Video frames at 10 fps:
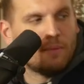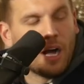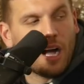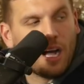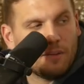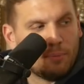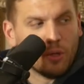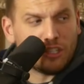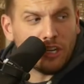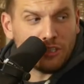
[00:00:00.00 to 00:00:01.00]
Uh, uh
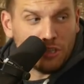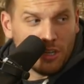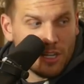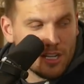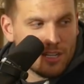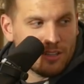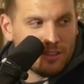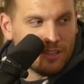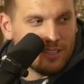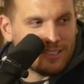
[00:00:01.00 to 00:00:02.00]
Buttigieg? No, uh,
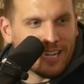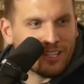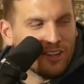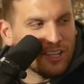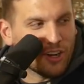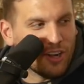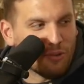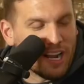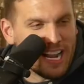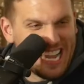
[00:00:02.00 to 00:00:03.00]
the, is that the, the girl, girl, who hates